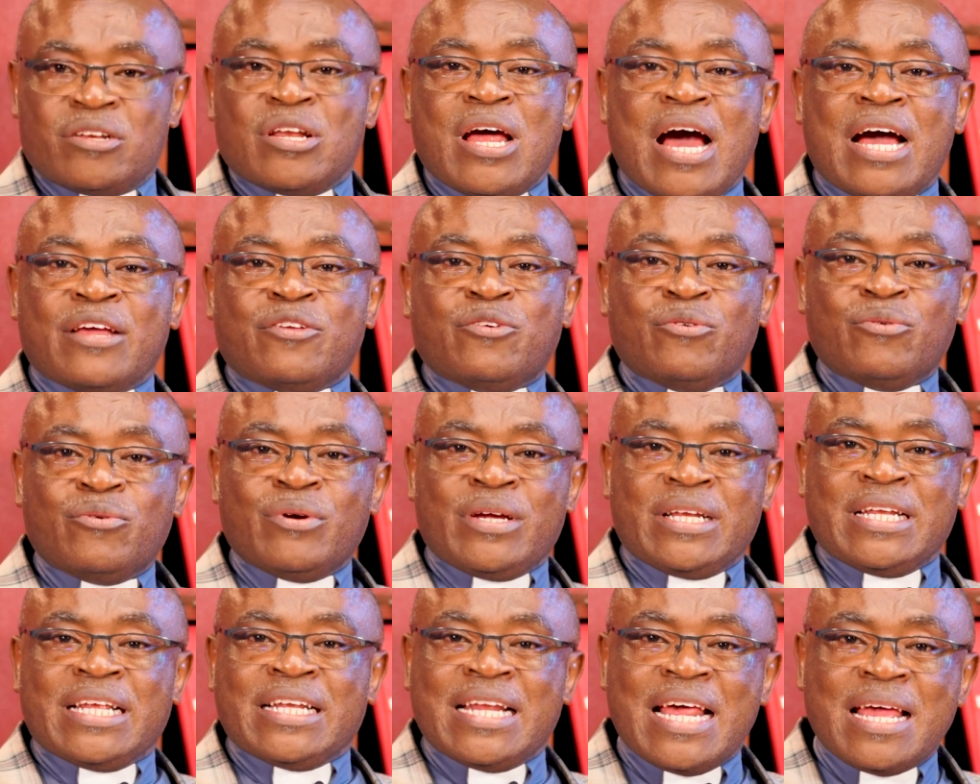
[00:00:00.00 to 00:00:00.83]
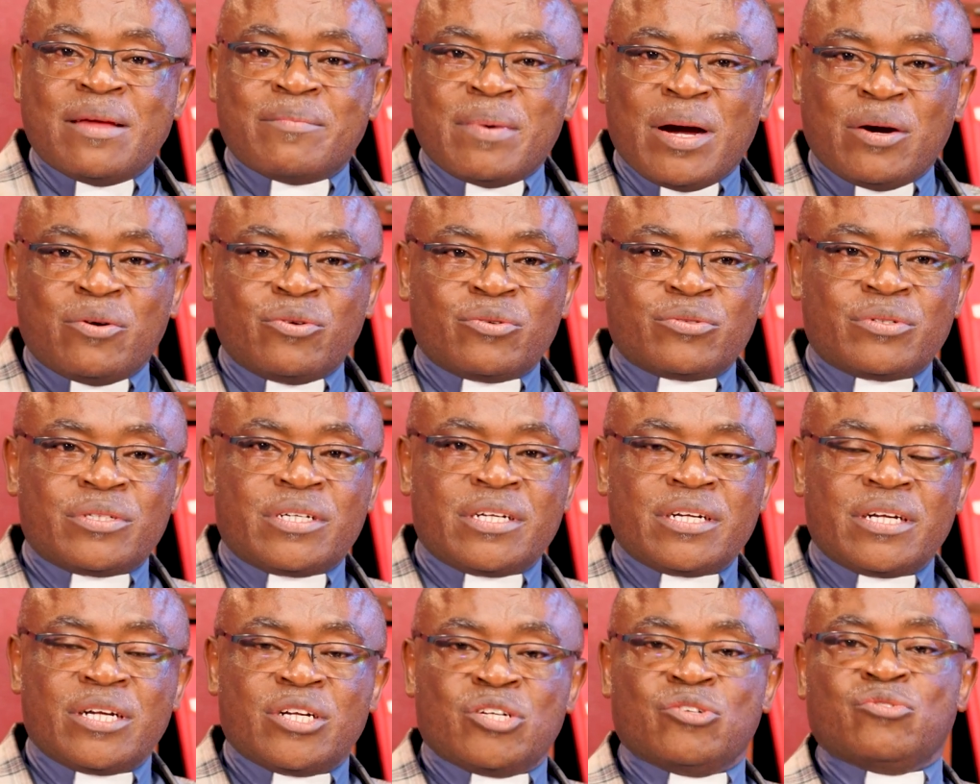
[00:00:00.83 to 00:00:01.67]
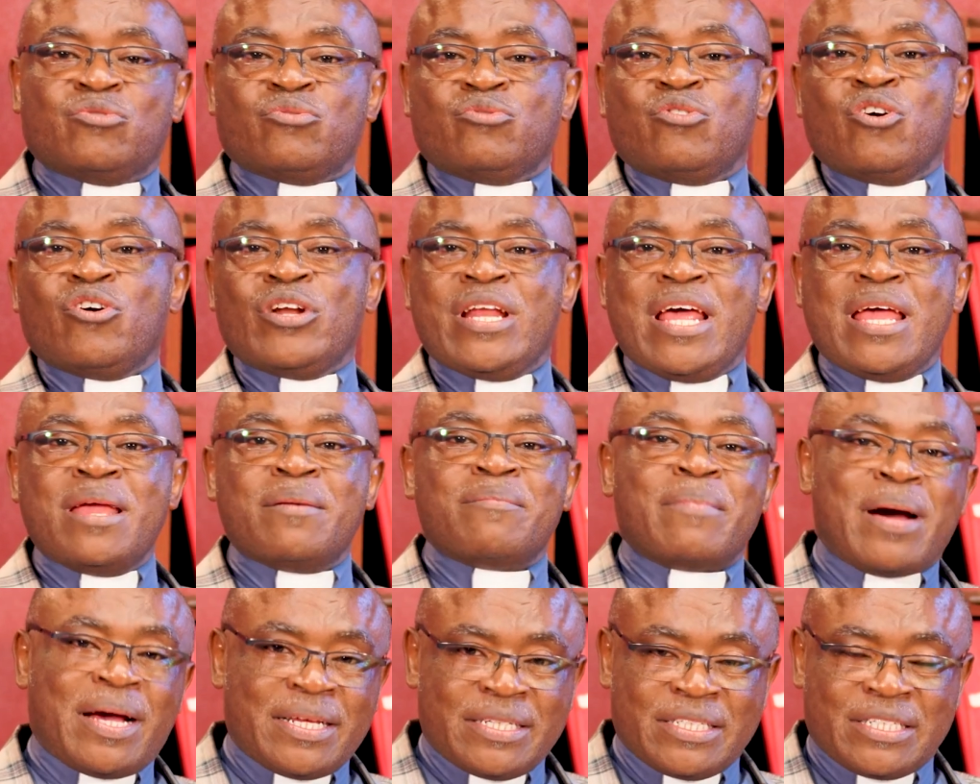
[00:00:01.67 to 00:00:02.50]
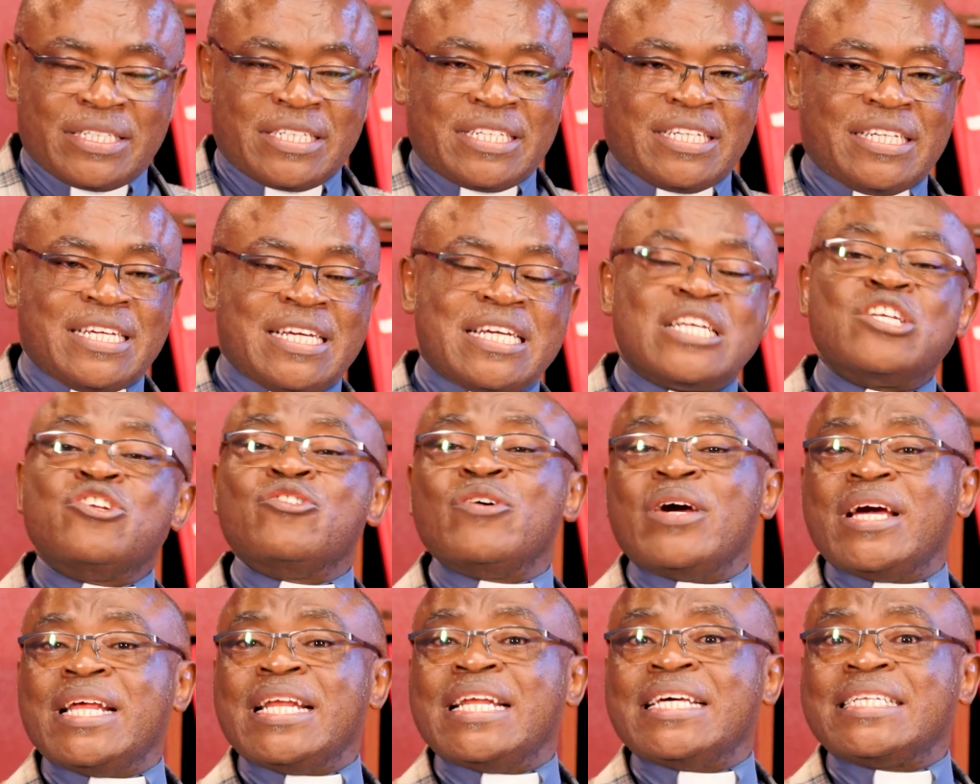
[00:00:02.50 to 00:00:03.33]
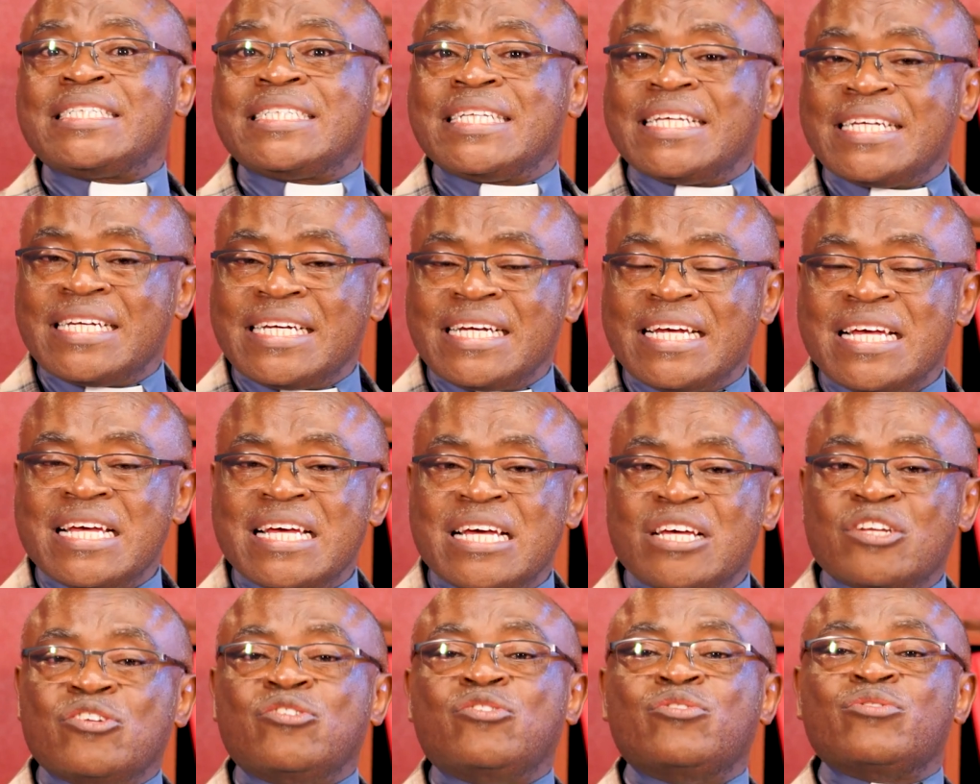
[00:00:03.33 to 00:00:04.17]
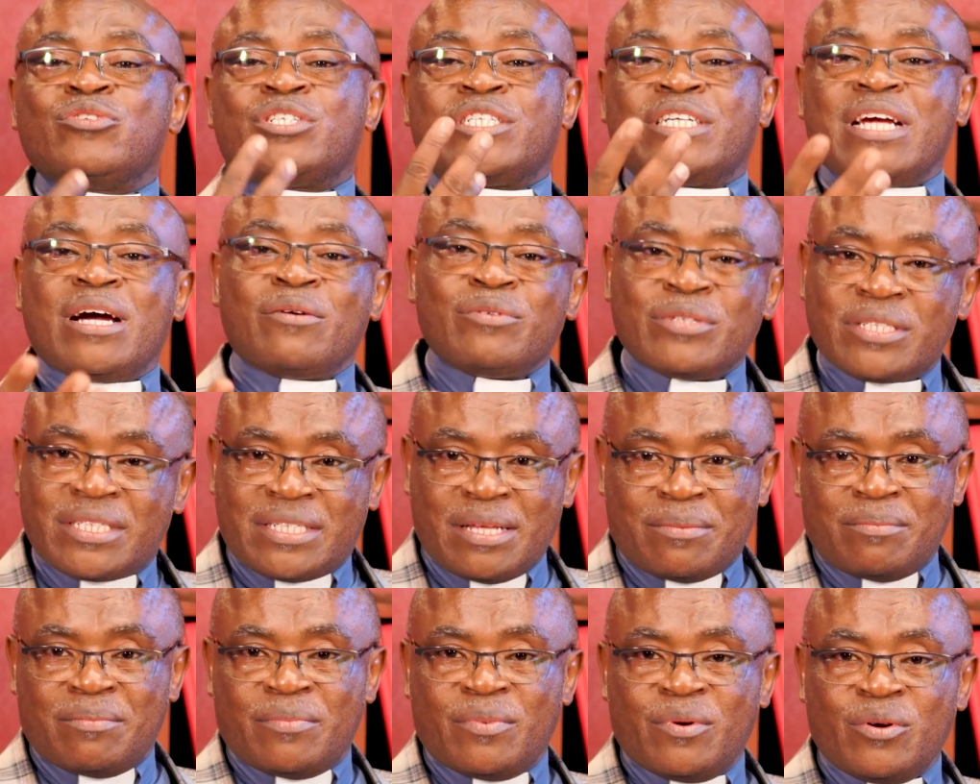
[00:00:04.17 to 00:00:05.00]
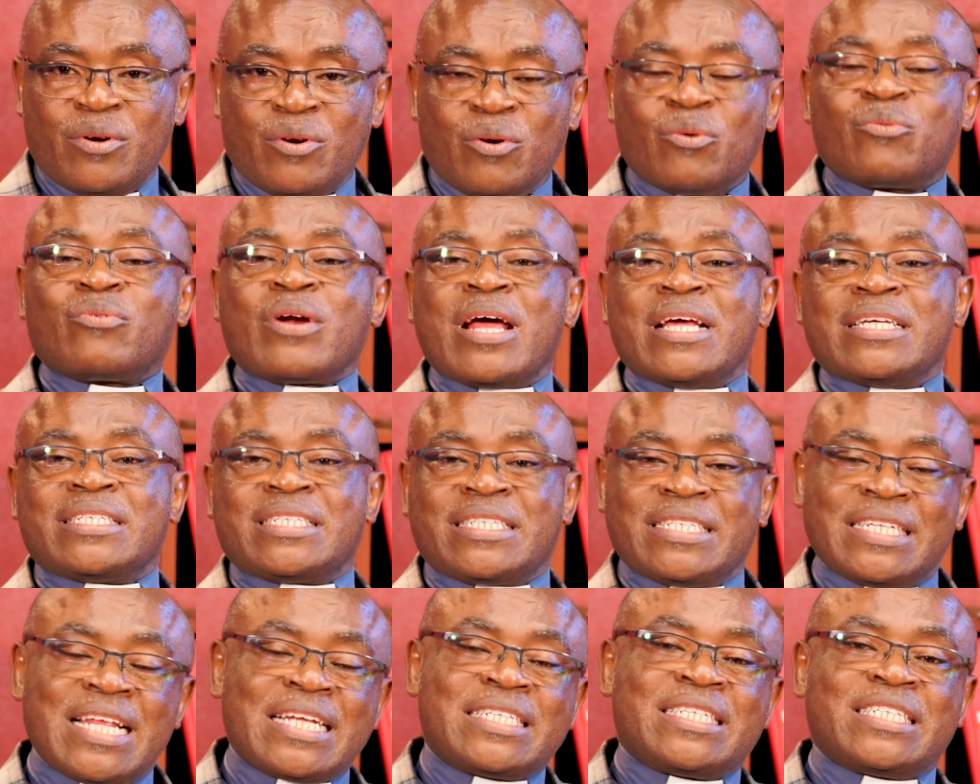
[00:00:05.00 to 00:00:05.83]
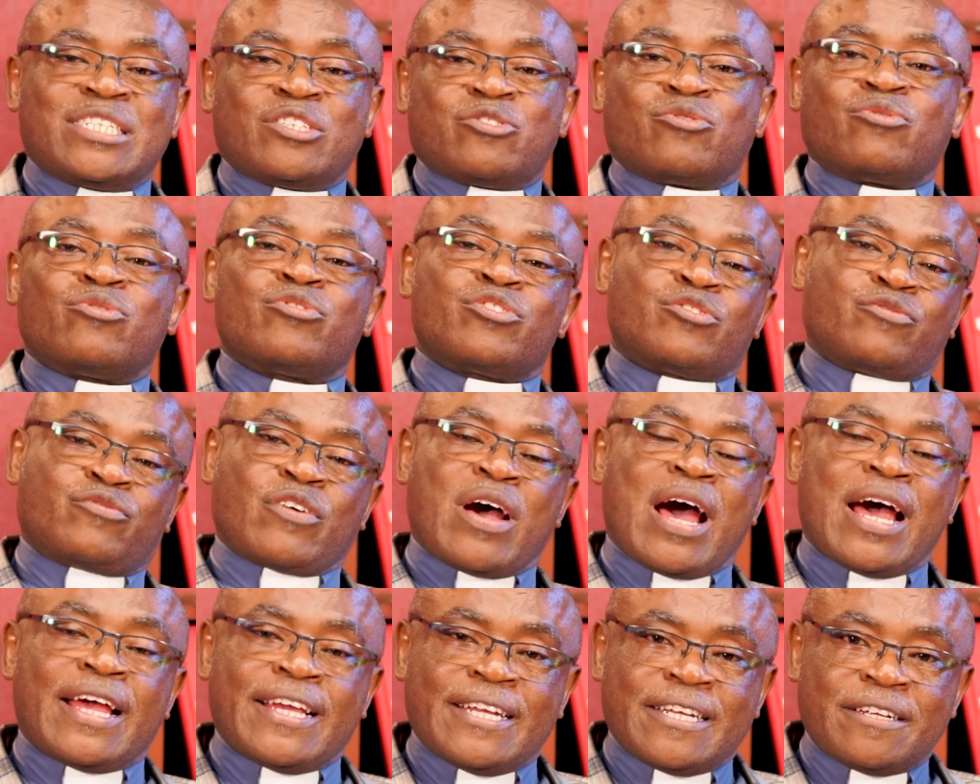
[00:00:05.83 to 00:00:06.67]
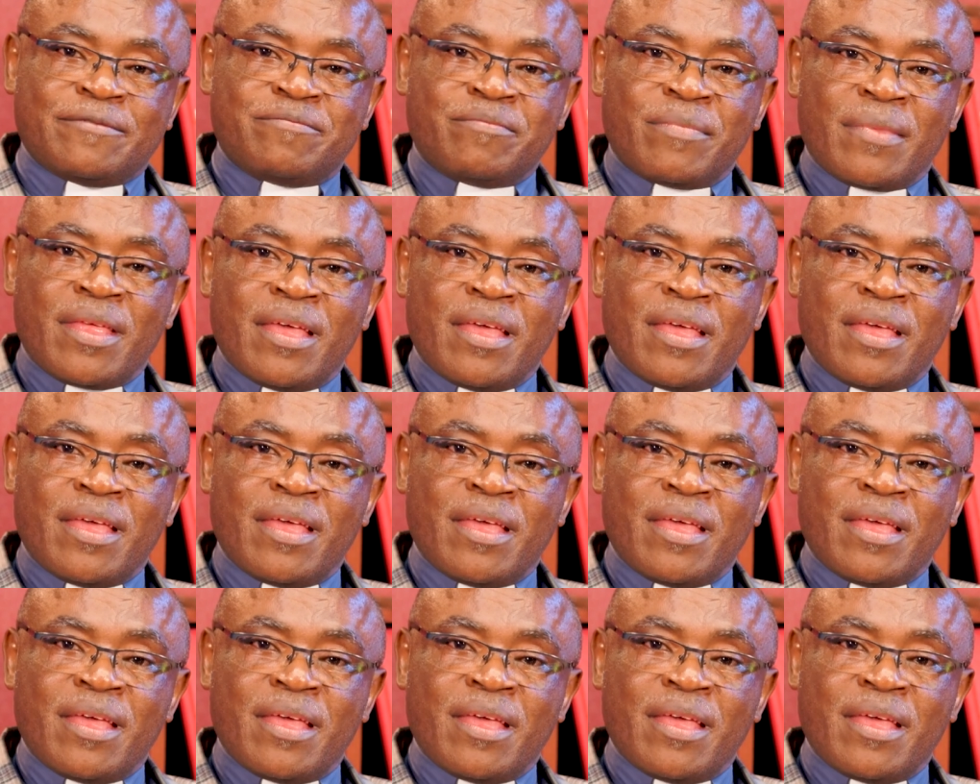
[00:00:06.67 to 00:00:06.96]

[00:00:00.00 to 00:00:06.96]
are you in the neighborhood? Do your neighbors know anything? Do you share with them Christ that is crucified?